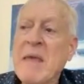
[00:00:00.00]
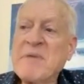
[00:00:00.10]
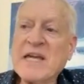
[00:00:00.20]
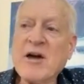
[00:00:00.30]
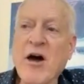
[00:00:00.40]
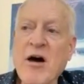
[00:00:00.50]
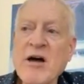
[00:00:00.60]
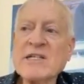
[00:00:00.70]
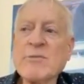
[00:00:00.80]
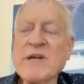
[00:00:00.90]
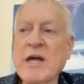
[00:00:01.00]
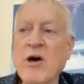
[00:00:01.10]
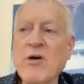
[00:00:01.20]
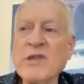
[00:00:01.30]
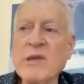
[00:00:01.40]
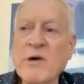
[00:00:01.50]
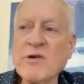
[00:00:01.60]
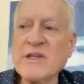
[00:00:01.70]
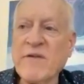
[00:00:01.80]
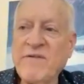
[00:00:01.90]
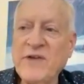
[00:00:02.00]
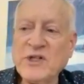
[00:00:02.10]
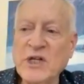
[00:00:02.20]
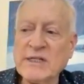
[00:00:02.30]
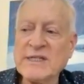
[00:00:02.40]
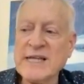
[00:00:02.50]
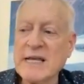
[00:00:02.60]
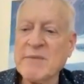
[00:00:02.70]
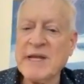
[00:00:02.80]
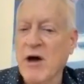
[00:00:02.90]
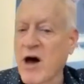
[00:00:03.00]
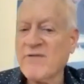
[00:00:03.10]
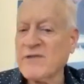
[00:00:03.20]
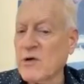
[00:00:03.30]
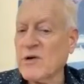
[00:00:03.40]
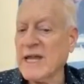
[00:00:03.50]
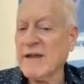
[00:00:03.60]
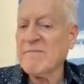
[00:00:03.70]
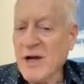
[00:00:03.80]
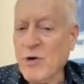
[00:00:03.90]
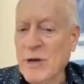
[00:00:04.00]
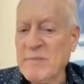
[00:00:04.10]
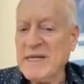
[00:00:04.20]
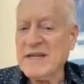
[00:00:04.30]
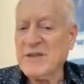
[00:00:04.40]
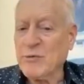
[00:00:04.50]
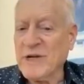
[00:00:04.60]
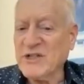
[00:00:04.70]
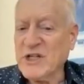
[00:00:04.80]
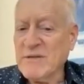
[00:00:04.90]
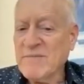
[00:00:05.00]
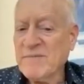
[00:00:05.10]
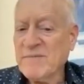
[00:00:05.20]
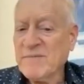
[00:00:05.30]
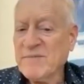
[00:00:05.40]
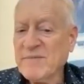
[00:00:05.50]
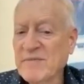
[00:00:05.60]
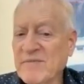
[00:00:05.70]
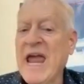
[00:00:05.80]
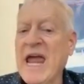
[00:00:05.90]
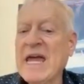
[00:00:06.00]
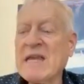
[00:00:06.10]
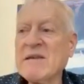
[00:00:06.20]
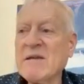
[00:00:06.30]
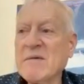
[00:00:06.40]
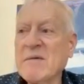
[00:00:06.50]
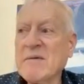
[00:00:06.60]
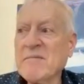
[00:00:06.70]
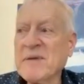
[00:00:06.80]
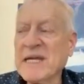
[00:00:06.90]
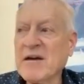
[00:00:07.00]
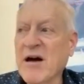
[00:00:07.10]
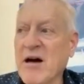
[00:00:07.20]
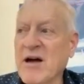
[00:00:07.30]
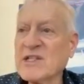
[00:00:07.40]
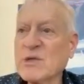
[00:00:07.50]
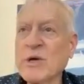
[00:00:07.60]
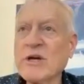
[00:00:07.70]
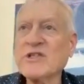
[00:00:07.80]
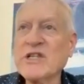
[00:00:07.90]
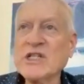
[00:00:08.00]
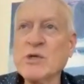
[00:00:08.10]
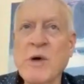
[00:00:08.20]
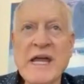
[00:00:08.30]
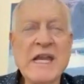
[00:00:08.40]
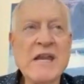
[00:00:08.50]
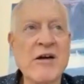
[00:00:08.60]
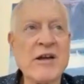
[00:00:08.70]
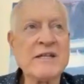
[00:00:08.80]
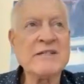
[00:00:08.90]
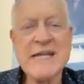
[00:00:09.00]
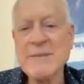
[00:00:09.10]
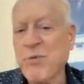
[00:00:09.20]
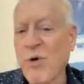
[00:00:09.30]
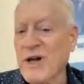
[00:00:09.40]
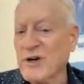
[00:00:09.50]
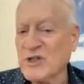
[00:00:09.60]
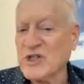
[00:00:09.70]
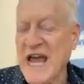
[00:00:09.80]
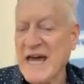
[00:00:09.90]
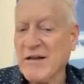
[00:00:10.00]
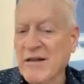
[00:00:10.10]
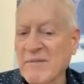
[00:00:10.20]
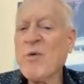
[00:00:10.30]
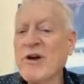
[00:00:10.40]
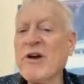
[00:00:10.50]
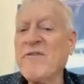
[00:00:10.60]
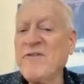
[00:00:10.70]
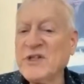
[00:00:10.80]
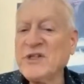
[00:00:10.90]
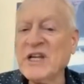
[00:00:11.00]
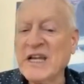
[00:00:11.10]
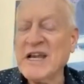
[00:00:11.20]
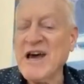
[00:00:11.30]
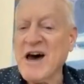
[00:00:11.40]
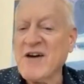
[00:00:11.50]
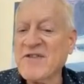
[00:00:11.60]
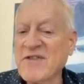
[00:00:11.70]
because we own the most efficient sediment offloading equipment in the region, and because we're situated on a deep water channel, we're efficient enough